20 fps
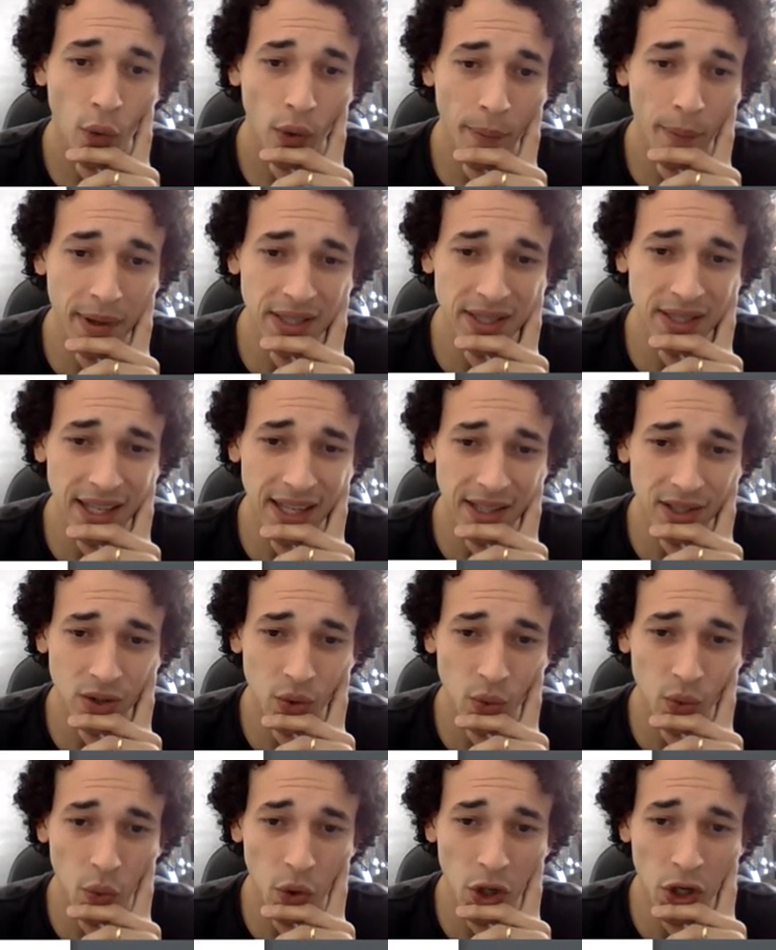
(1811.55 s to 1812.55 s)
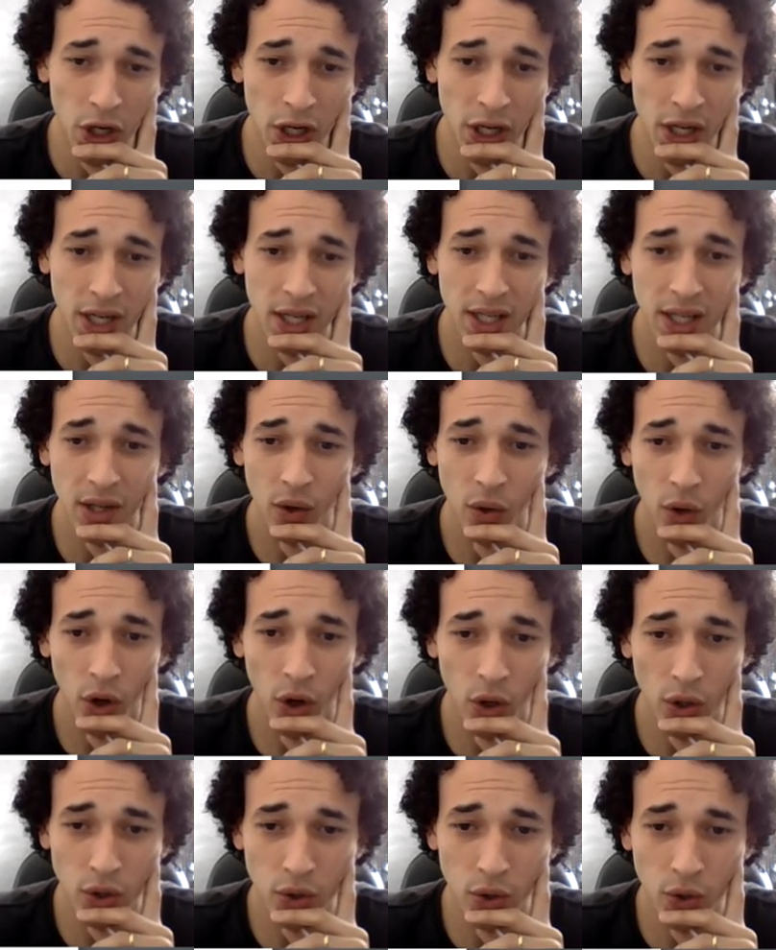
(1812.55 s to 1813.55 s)
we must get to work
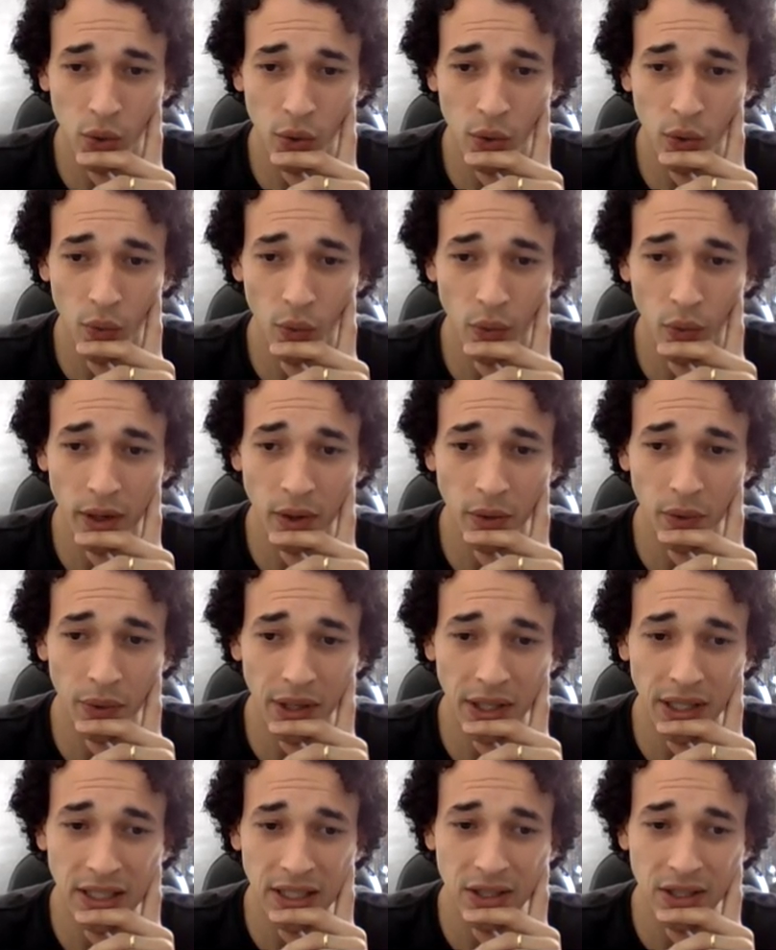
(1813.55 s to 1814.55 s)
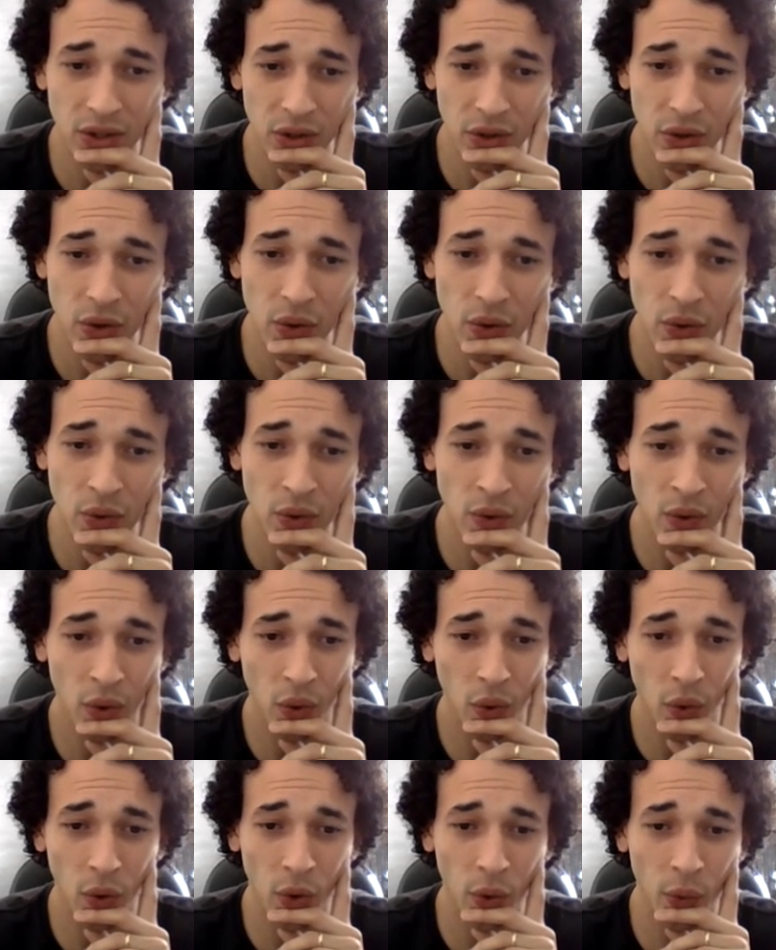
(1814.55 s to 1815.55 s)
on doing what we need to do
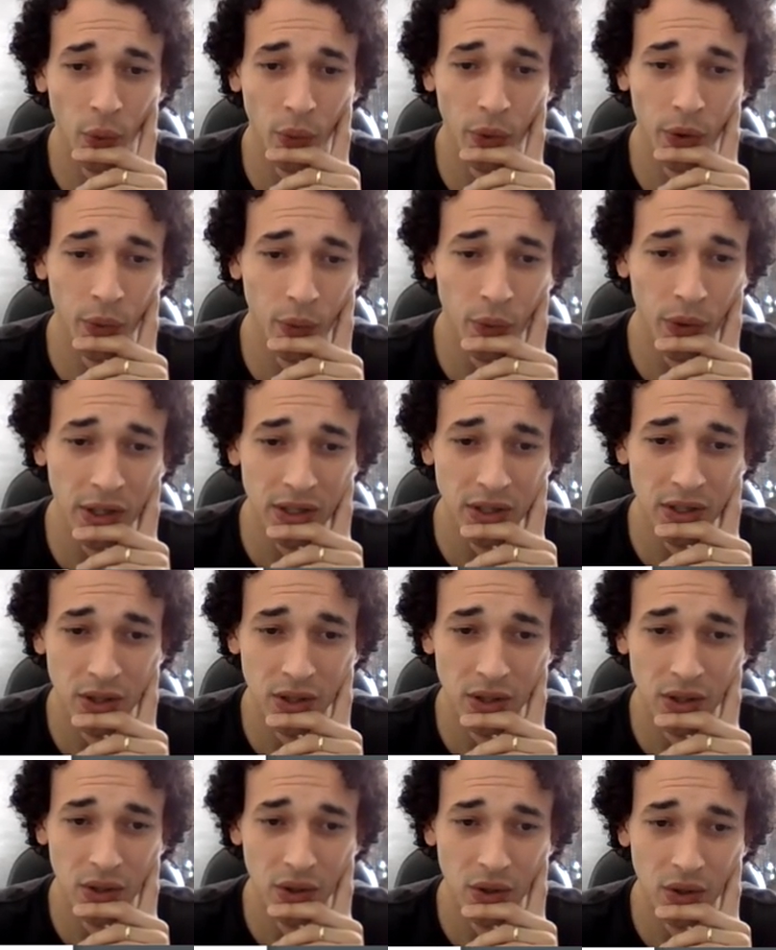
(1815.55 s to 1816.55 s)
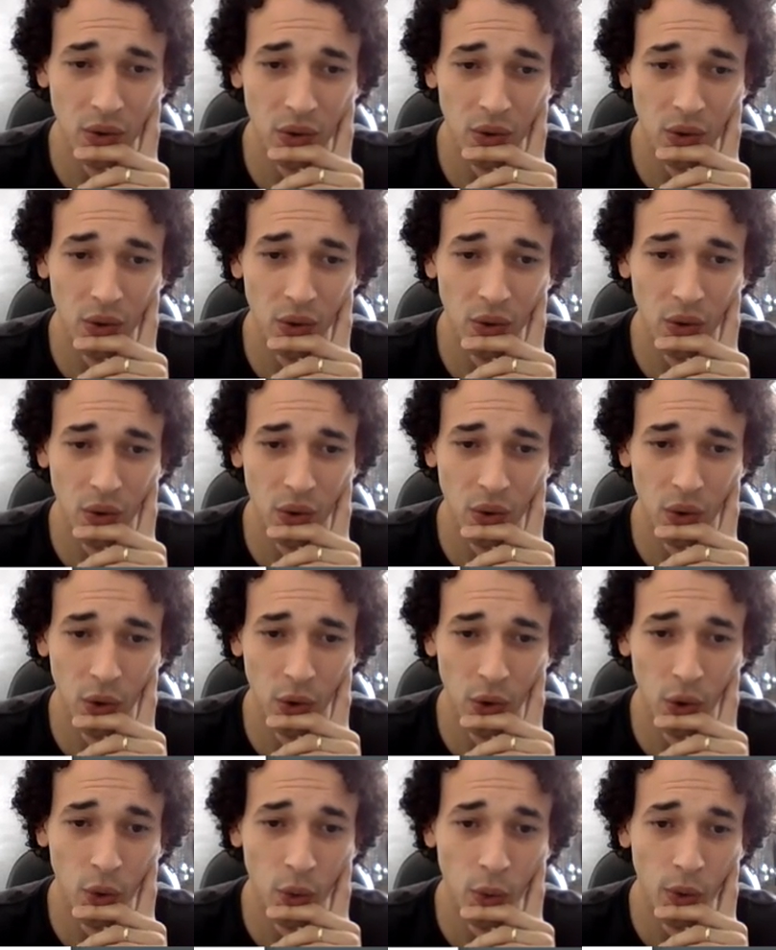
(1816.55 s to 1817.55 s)
or we want
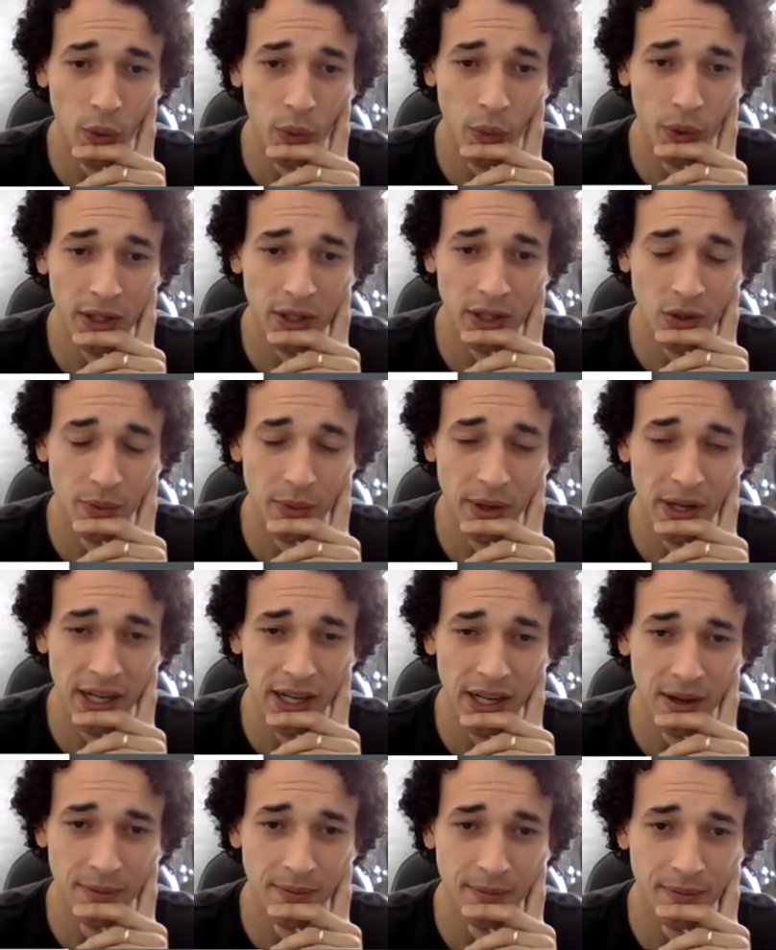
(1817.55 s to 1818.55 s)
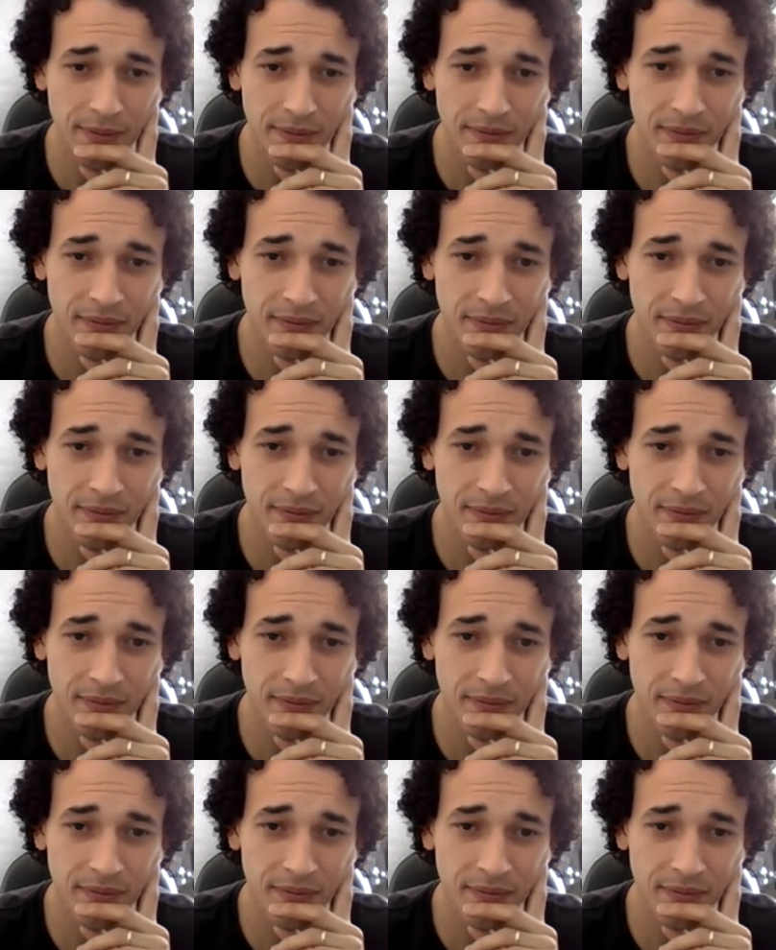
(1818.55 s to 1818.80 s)
or who we want to become.